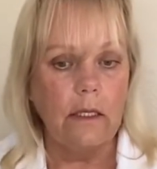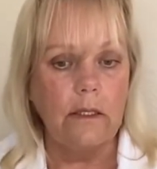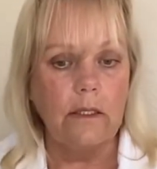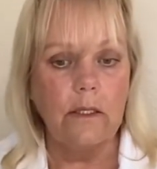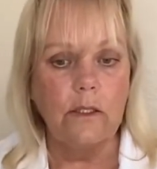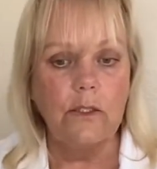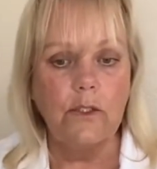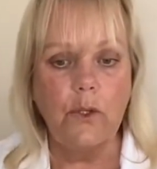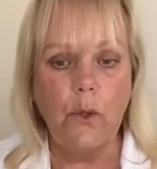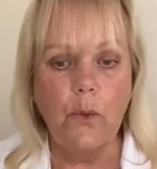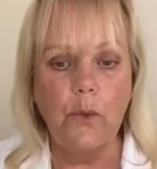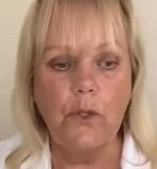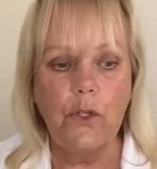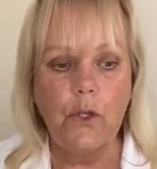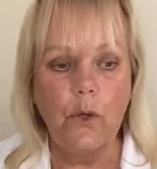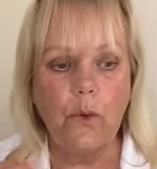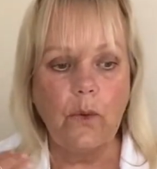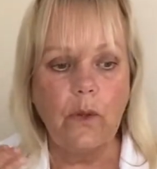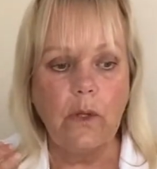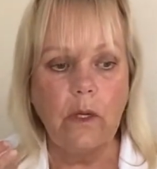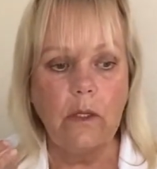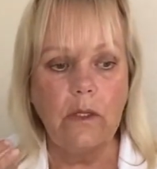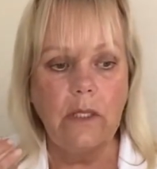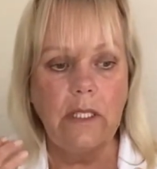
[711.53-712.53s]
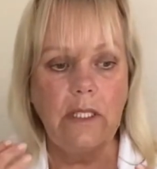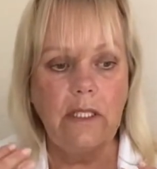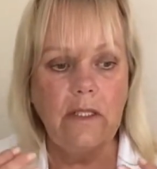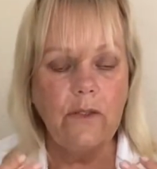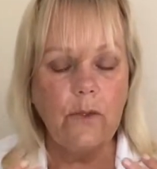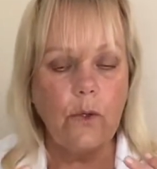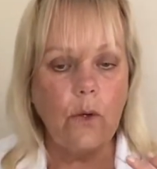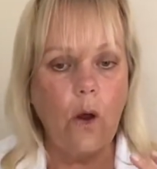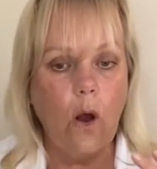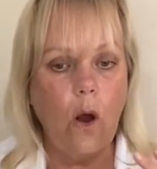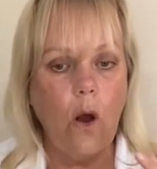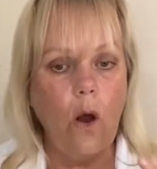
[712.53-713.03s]
So, these
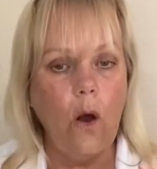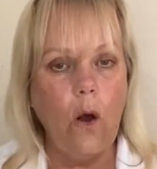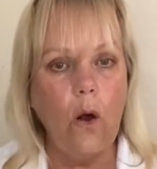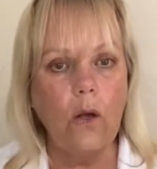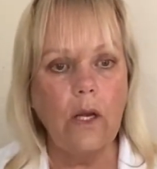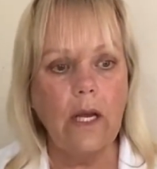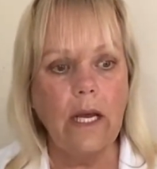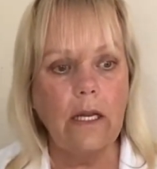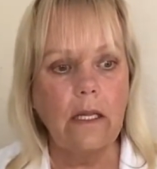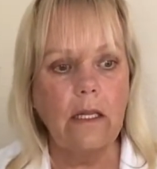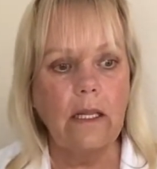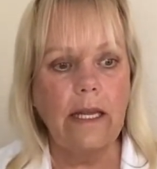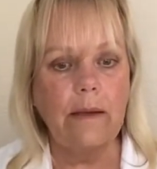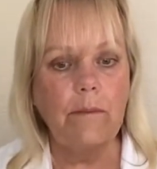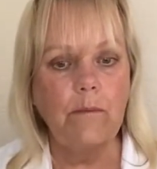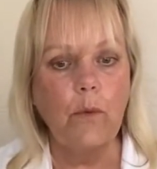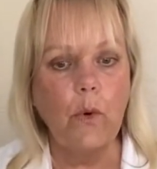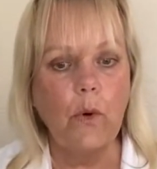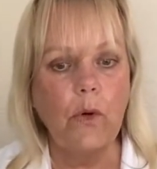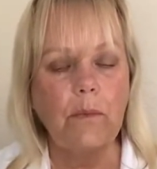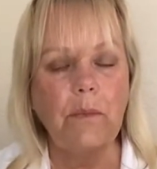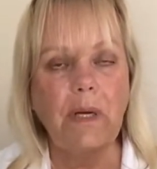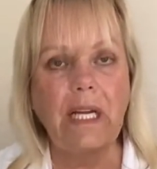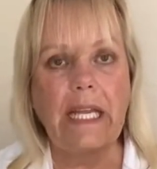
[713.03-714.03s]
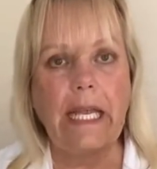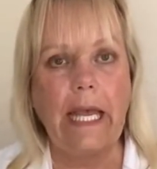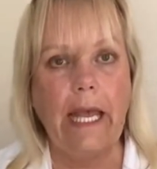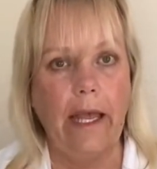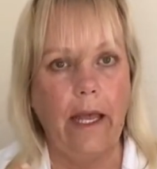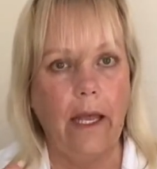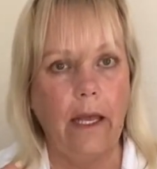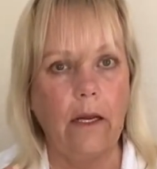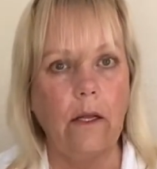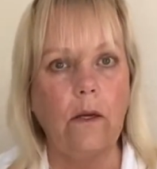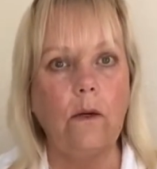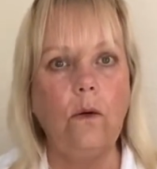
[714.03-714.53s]
are all kind of like more
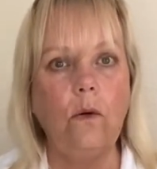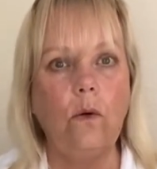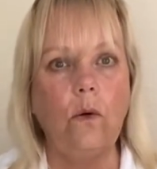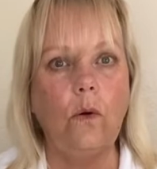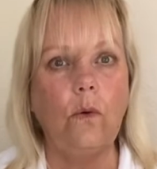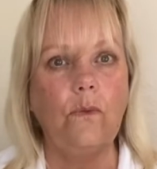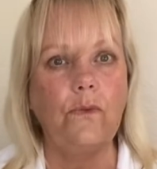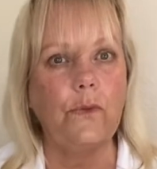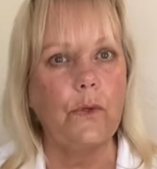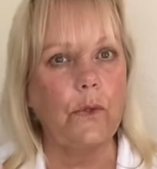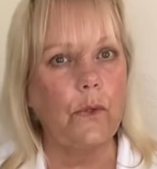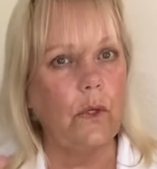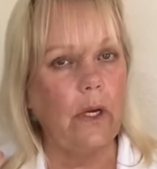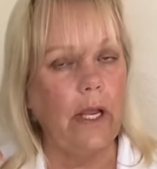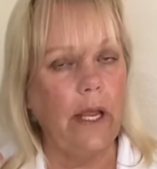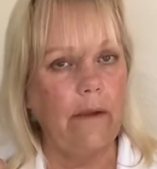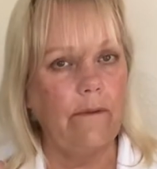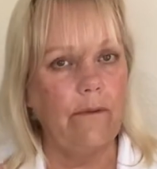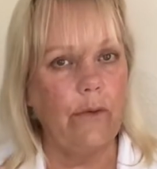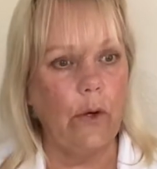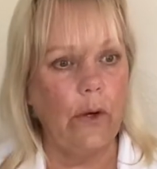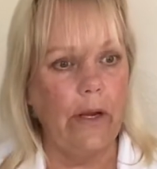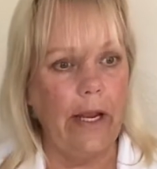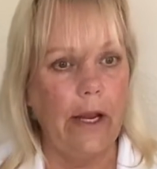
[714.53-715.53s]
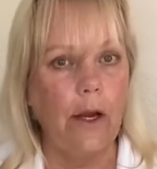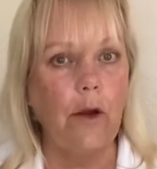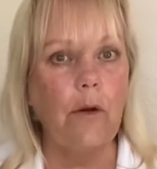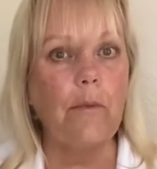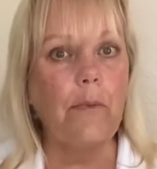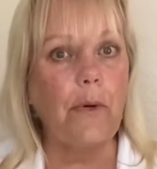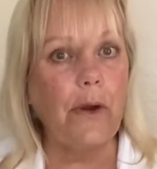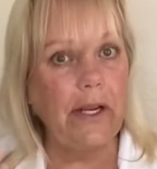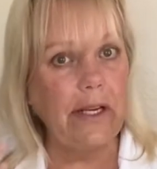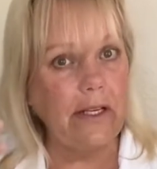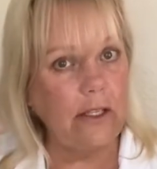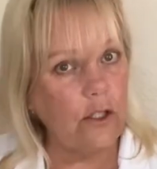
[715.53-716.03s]
mechanical for hair
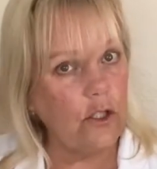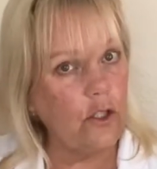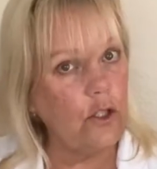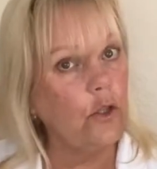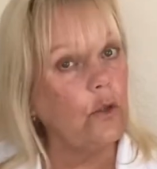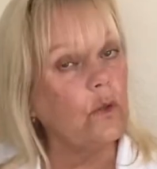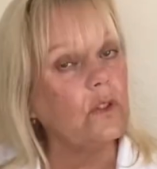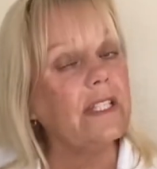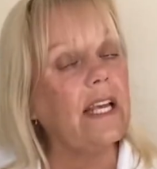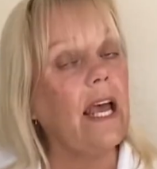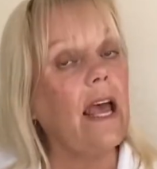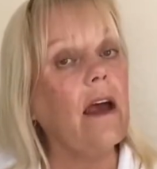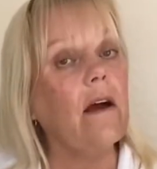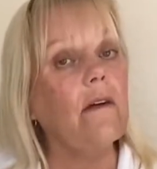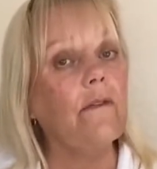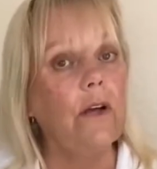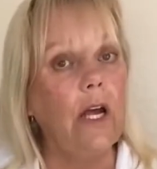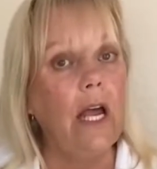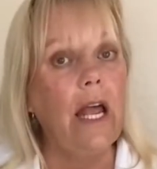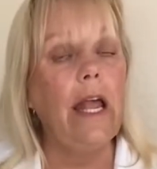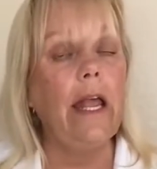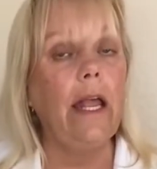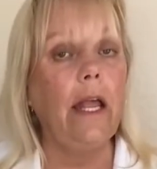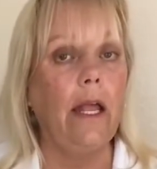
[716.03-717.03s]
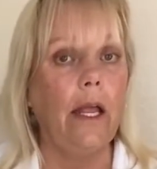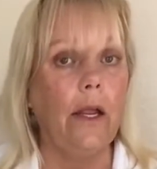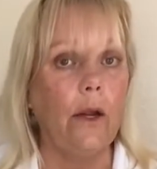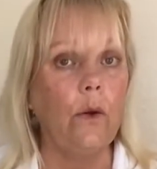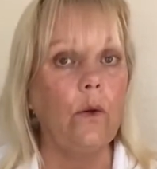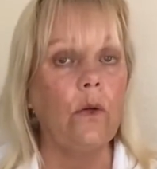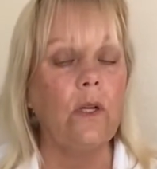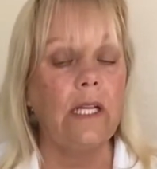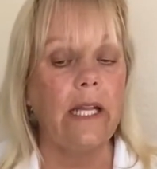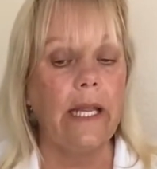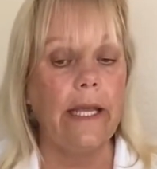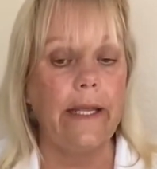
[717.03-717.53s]
breakage, to have
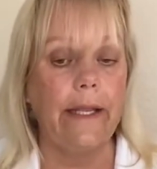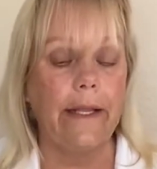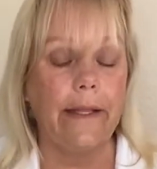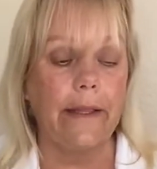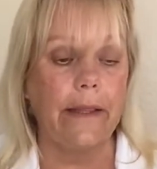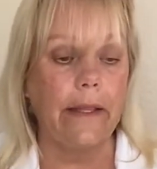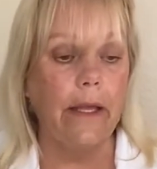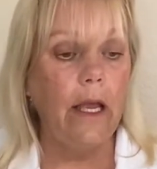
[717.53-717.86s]
hair length.